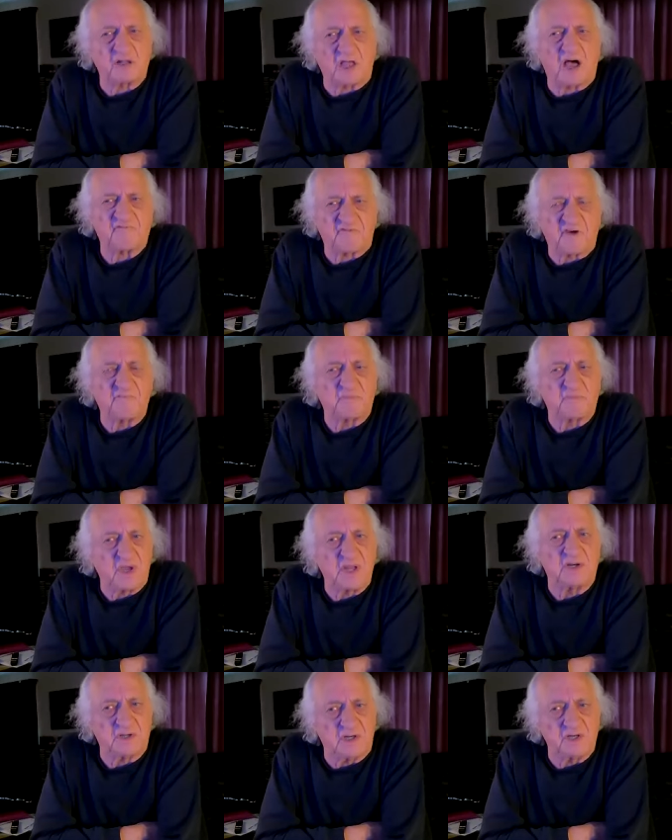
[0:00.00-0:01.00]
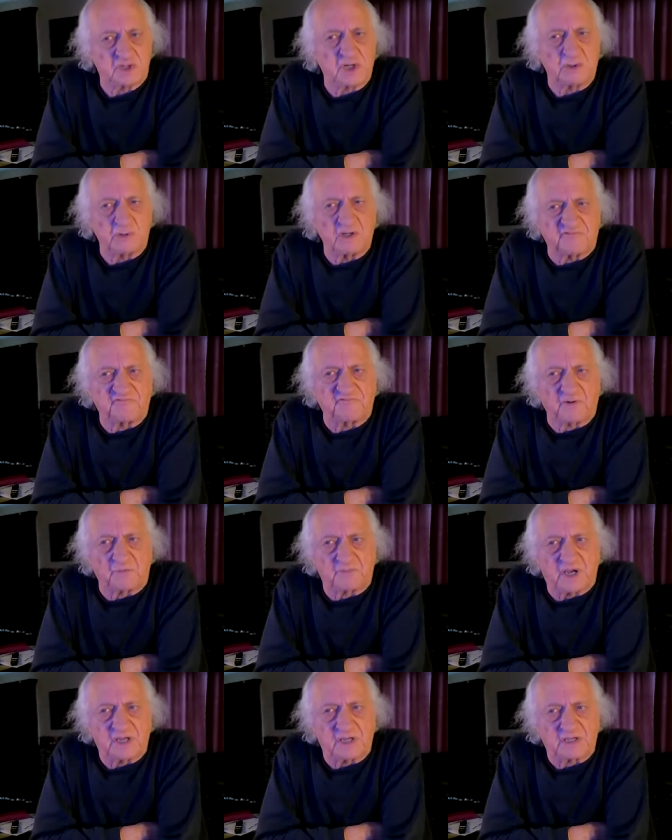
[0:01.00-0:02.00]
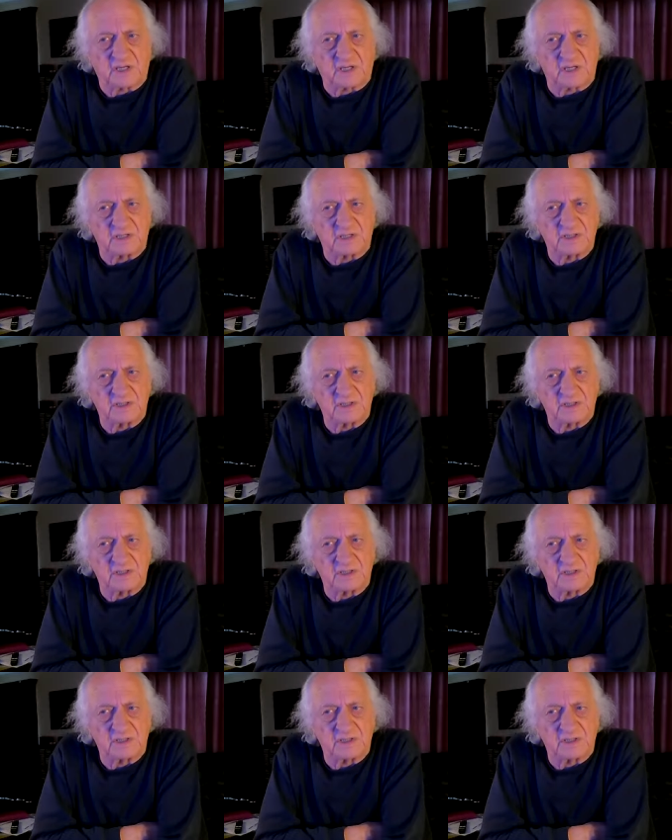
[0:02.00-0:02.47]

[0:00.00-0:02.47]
I've been an intuitive filmmaker. Mm-hmm.